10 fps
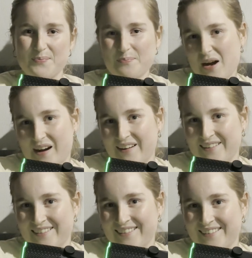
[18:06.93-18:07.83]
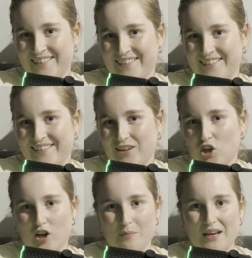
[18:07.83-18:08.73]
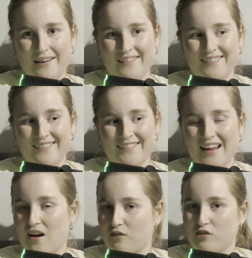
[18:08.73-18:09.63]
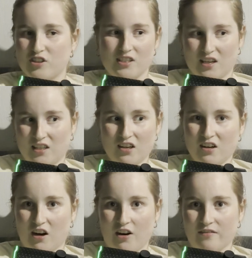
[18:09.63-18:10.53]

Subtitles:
But look at me now versus a year ago.